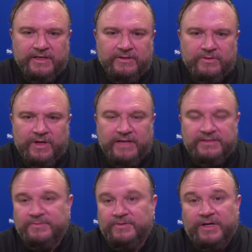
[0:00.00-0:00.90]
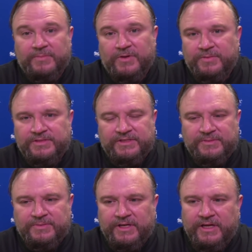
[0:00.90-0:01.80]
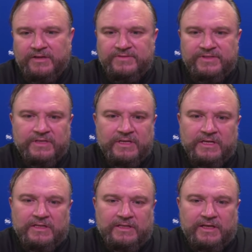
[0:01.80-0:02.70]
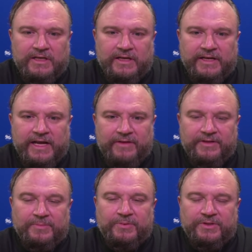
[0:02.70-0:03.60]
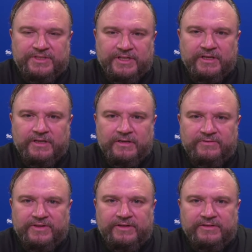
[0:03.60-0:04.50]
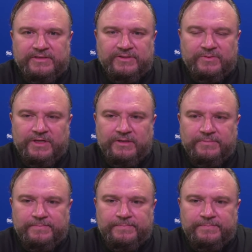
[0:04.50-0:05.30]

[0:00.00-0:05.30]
who had some great moments in the playoffs, and how they're pushing our veterans as well.